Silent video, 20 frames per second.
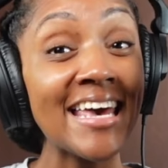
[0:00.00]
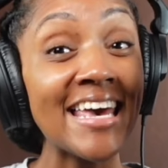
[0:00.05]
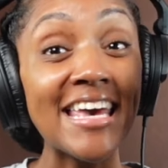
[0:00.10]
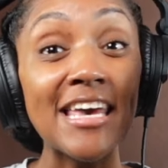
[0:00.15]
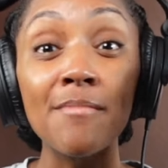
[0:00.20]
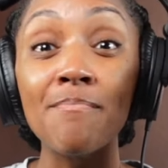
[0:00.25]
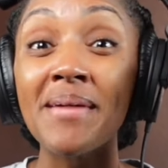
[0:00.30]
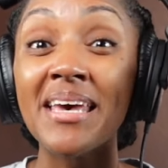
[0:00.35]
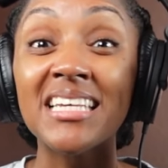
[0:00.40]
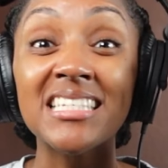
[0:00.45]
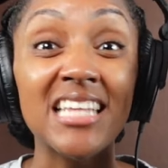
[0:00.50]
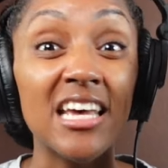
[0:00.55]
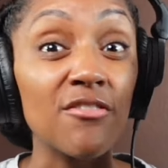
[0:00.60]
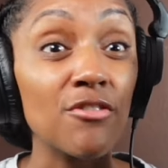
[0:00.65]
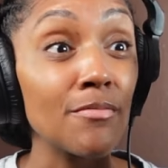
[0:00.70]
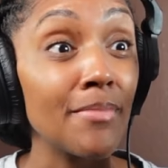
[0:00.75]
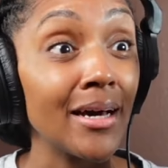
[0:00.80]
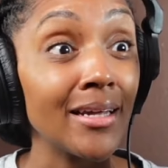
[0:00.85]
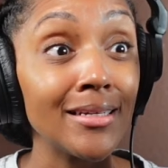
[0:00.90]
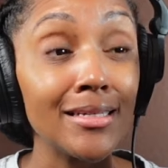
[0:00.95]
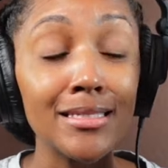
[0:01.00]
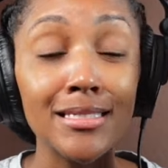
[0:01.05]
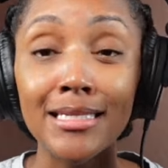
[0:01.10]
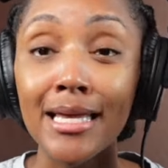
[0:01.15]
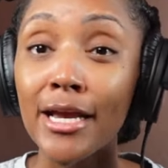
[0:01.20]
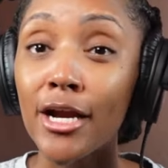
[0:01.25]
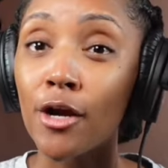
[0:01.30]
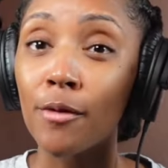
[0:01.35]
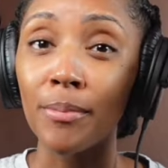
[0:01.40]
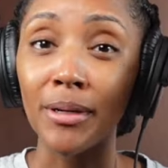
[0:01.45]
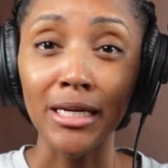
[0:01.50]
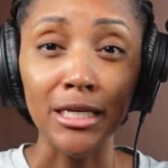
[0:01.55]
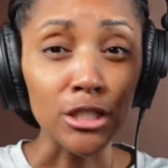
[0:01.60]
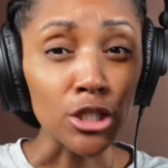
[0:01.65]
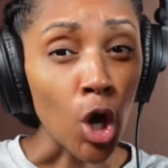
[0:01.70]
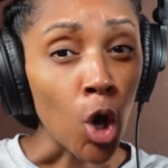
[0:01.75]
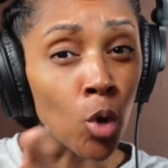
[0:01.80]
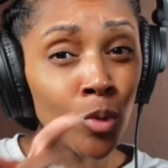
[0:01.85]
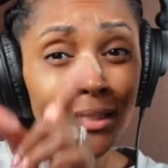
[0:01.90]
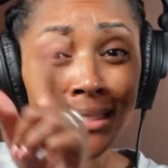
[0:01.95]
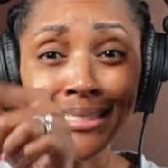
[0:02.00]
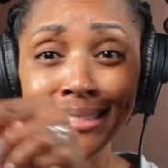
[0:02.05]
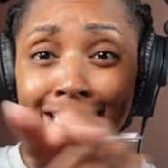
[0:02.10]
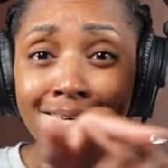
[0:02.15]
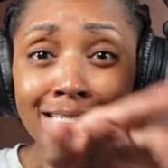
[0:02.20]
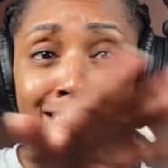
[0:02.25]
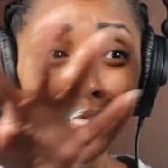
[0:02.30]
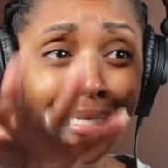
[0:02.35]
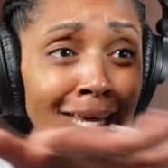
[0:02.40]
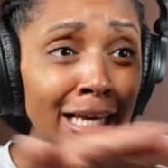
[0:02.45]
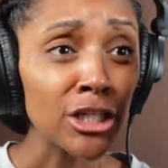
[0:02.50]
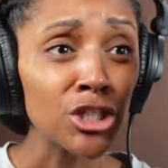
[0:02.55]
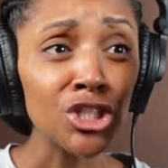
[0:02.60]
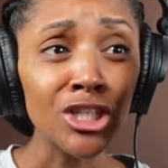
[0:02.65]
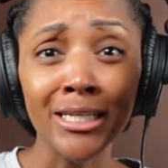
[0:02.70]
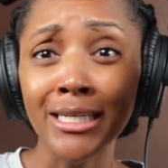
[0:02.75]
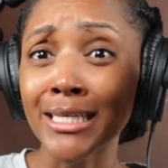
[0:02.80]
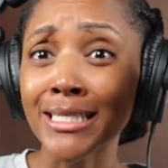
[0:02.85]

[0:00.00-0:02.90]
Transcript: makes everybody stare, but its only destination is